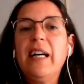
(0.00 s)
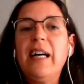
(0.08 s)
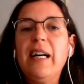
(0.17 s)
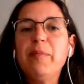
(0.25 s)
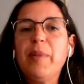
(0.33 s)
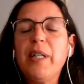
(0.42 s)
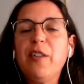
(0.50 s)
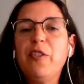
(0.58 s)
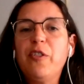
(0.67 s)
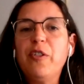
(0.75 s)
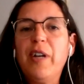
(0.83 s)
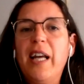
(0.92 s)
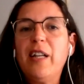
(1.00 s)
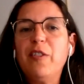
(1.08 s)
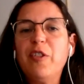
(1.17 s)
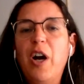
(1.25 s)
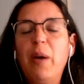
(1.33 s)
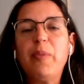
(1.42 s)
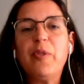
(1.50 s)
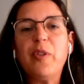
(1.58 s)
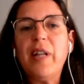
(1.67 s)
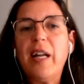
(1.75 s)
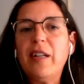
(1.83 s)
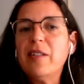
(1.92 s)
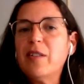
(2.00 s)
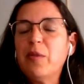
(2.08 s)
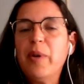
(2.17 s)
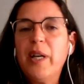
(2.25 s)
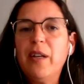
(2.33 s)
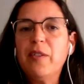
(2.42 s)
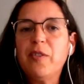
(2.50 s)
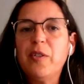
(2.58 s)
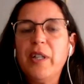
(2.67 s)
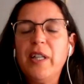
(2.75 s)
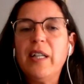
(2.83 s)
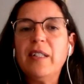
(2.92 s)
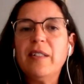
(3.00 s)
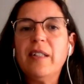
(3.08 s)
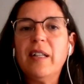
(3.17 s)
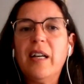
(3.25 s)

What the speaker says: but I still had a job. So that is a way of doing it.